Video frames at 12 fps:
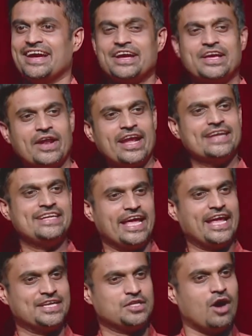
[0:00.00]
Great
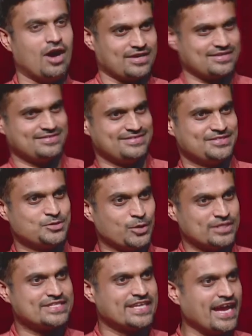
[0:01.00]
Dane dog. So
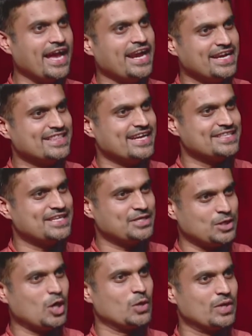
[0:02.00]
he's scared that the
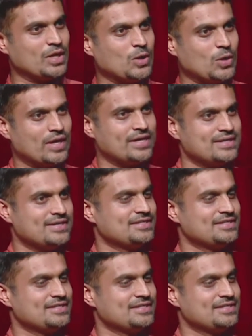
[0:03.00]
dog will go and